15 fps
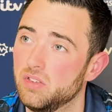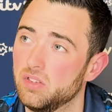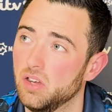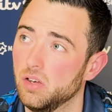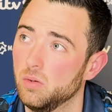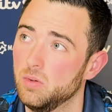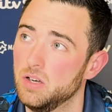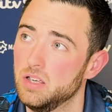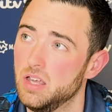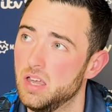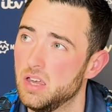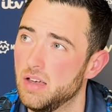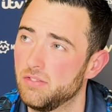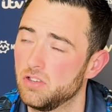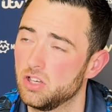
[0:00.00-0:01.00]
So yeah,
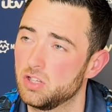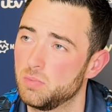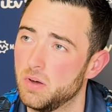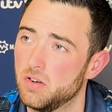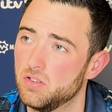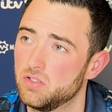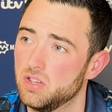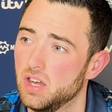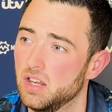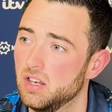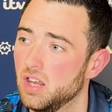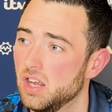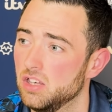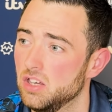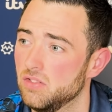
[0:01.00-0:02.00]
you have to experience it
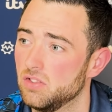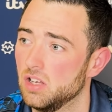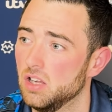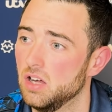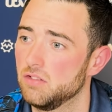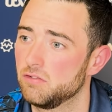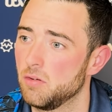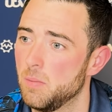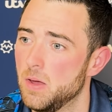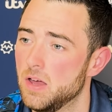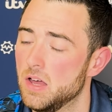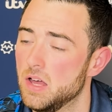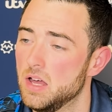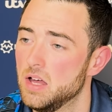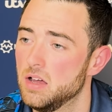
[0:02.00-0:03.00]
and you have to learn from it,
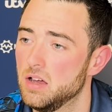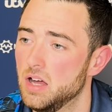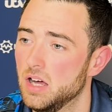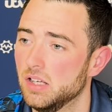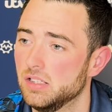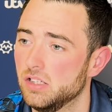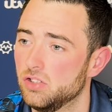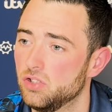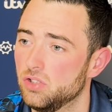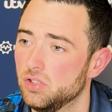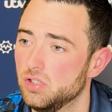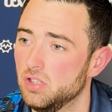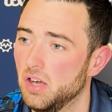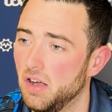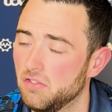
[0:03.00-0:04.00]
and
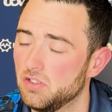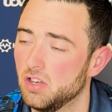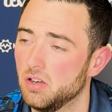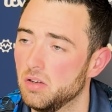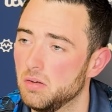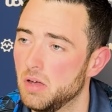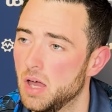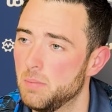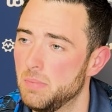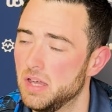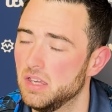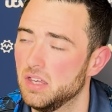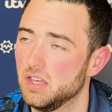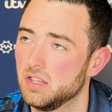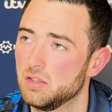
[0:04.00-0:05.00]
you have to
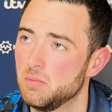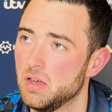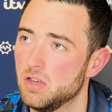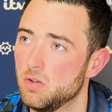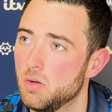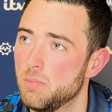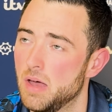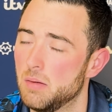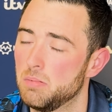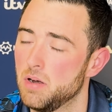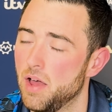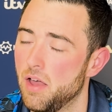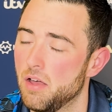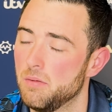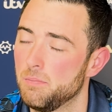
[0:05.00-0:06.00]
make it to make you a better player.